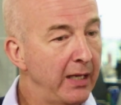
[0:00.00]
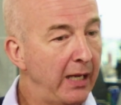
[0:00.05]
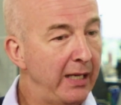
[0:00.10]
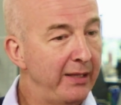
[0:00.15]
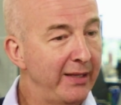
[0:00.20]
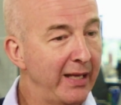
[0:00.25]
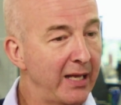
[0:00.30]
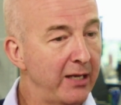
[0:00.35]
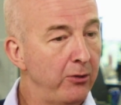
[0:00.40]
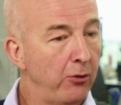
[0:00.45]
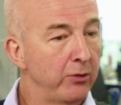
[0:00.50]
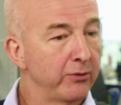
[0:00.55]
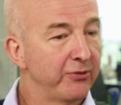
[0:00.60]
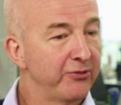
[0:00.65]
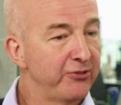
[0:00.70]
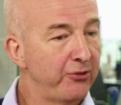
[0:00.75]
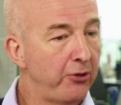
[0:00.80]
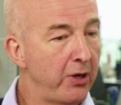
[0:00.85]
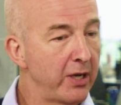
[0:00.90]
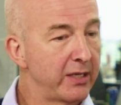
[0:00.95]
And then on
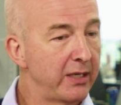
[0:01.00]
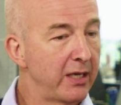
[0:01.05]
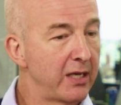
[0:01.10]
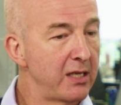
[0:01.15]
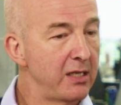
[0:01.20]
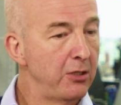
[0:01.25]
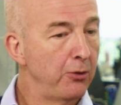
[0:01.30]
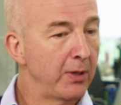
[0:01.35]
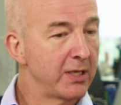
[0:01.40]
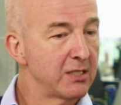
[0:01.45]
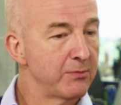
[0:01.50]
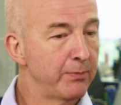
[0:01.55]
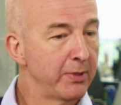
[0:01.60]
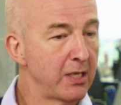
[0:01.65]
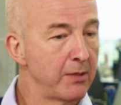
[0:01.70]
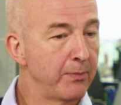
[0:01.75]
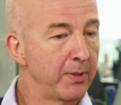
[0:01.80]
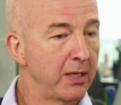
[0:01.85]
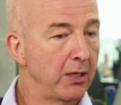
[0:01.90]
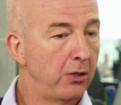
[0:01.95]
Friday, US
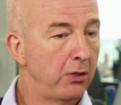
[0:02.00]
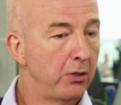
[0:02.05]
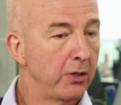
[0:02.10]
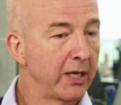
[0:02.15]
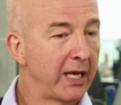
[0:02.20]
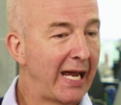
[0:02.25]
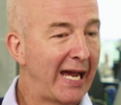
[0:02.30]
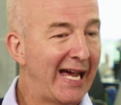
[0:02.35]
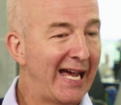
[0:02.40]
PPI